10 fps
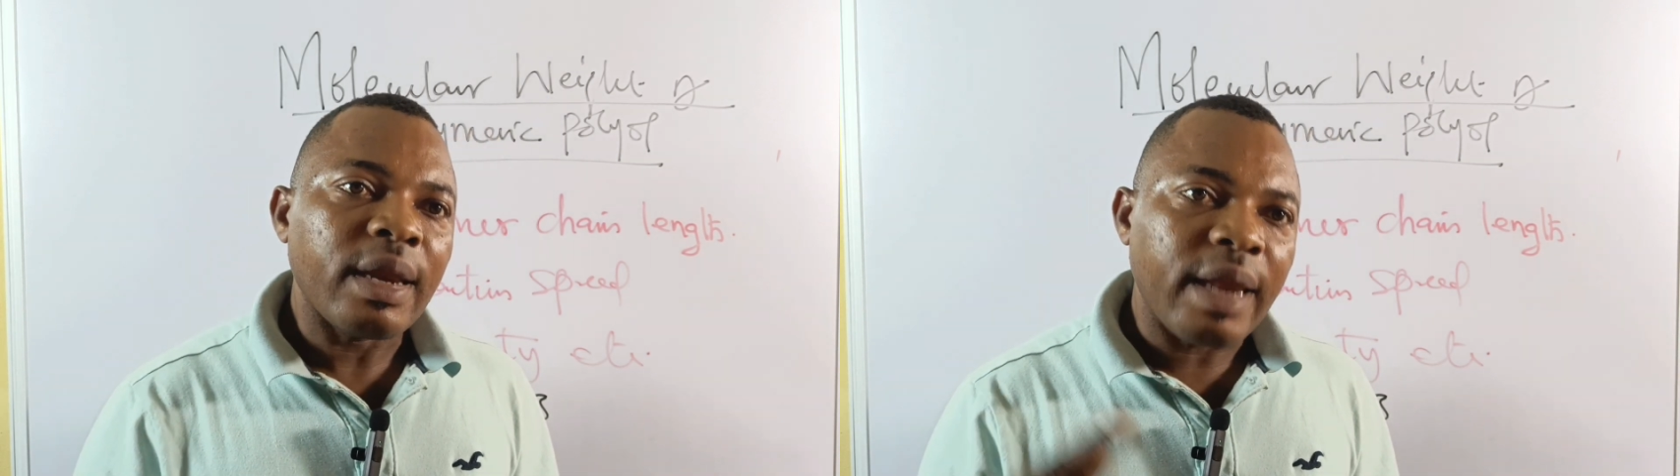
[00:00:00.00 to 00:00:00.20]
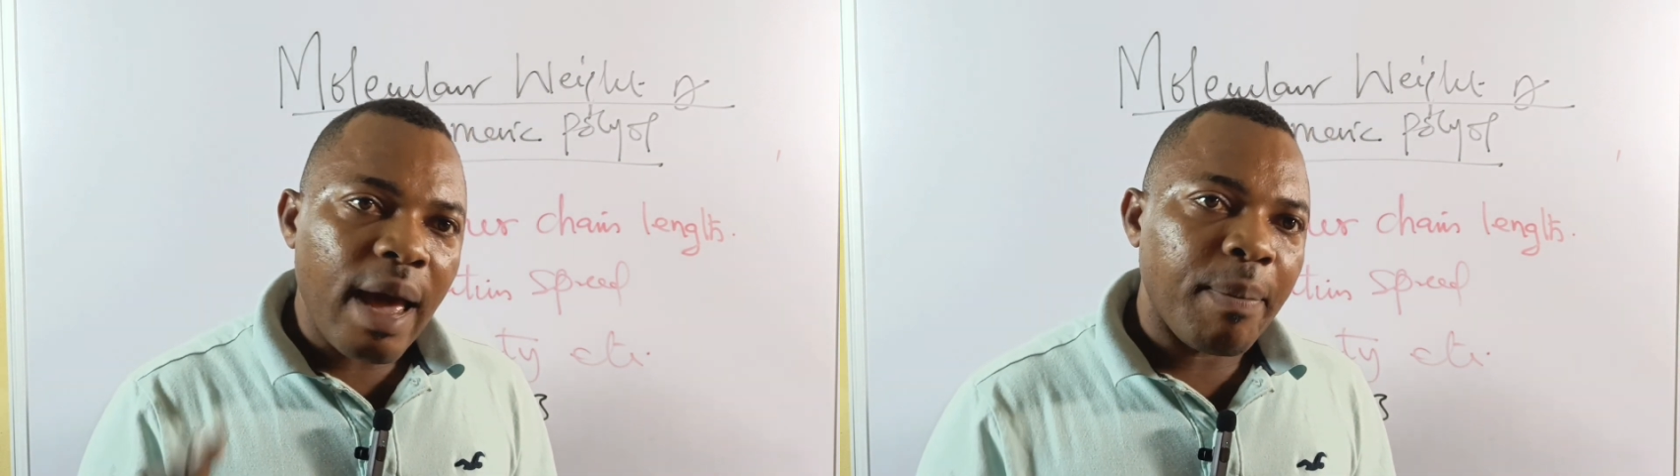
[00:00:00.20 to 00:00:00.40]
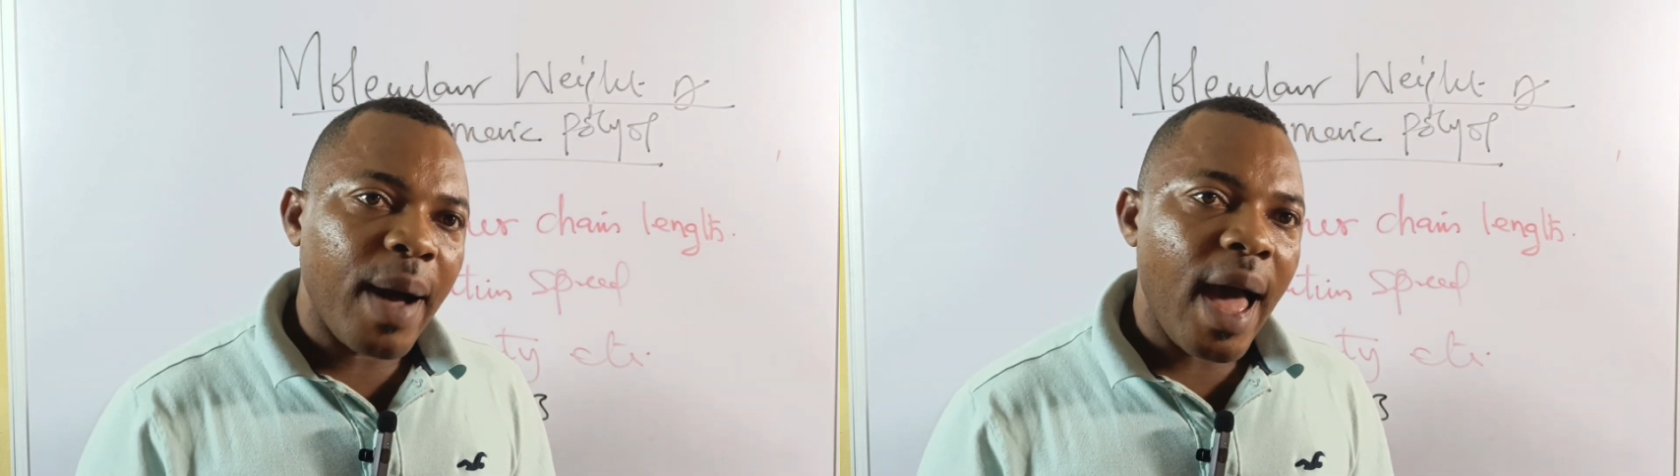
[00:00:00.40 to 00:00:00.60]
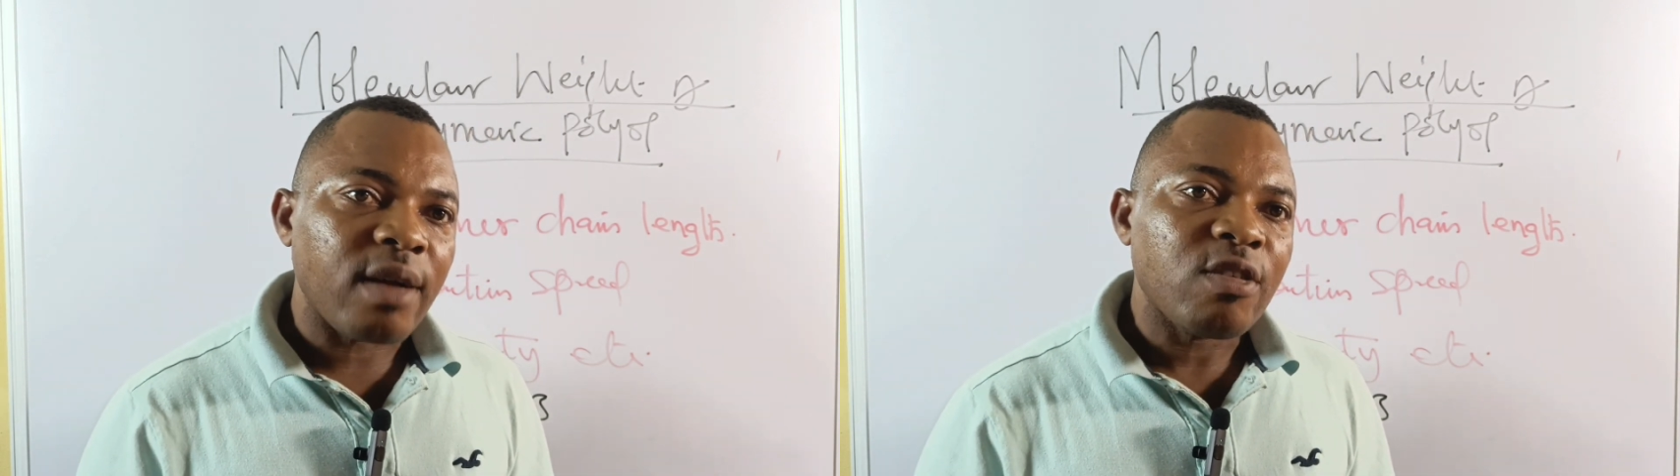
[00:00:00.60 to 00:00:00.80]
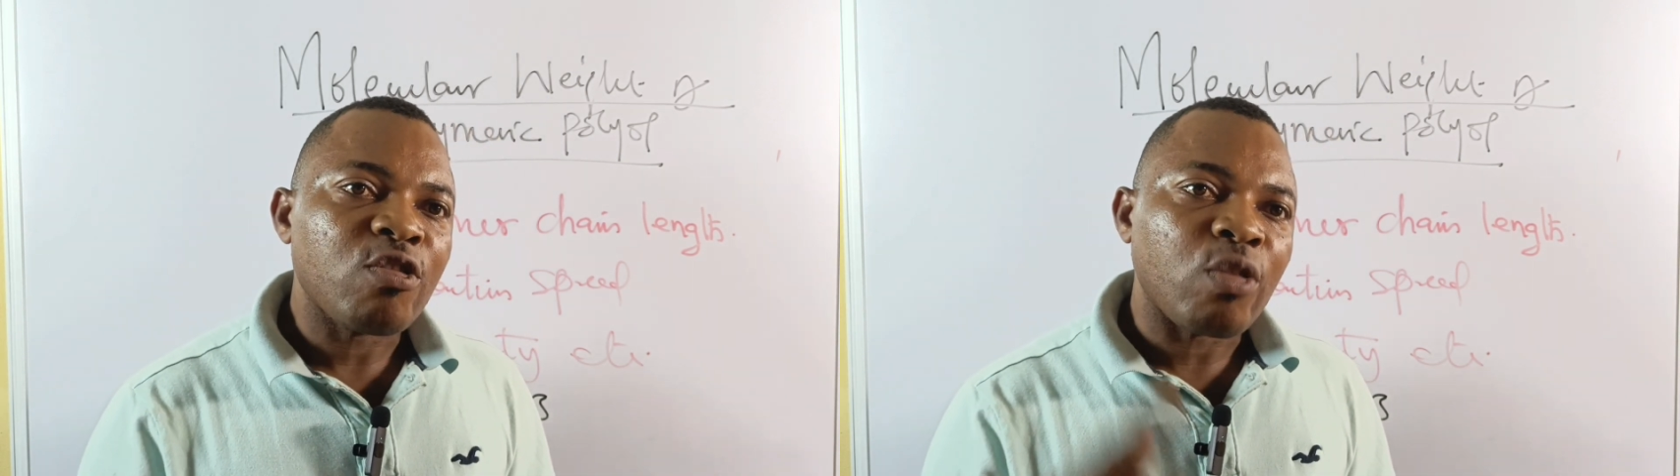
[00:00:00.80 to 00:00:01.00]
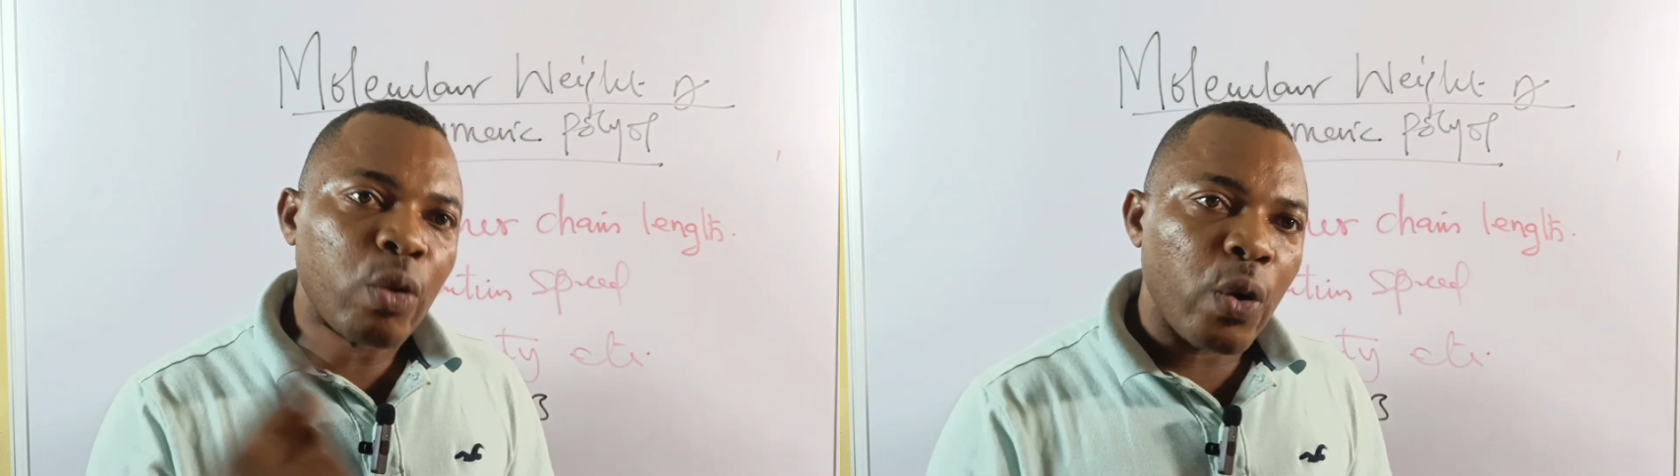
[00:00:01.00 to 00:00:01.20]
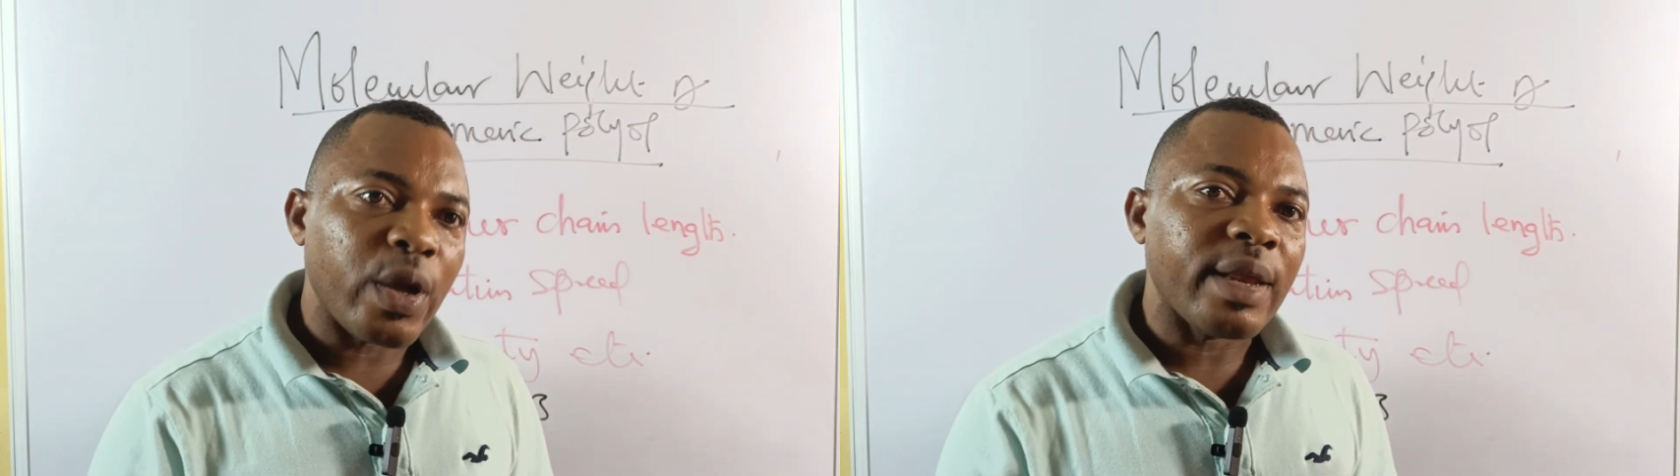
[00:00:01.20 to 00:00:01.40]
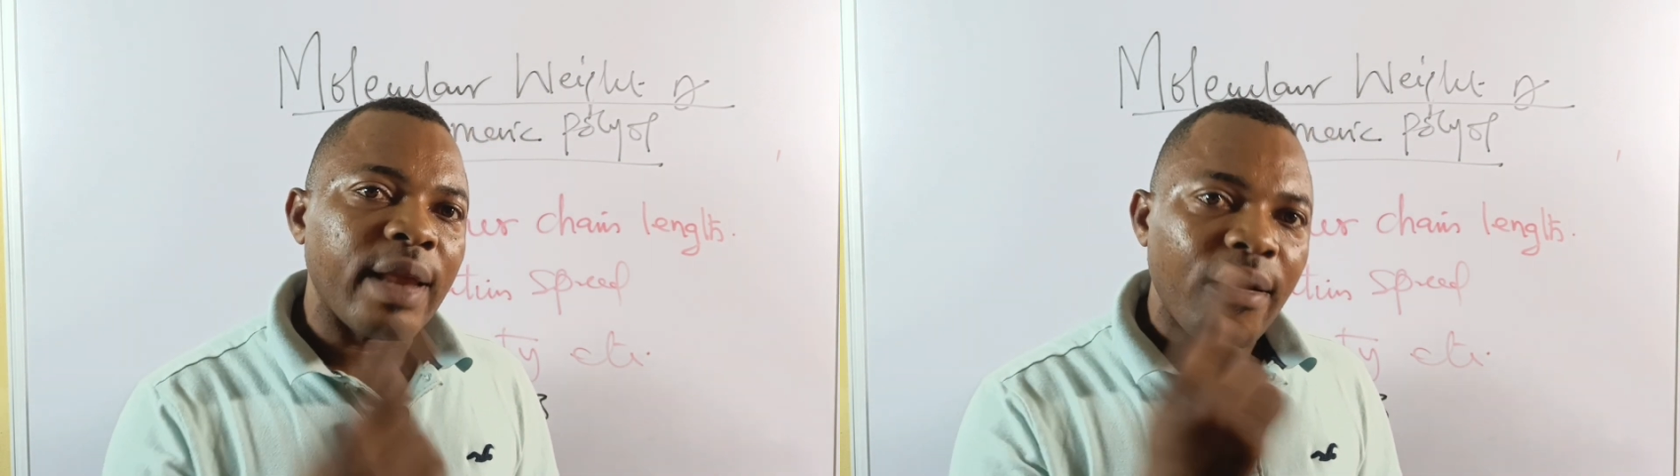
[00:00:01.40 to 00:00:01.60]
thereby slowing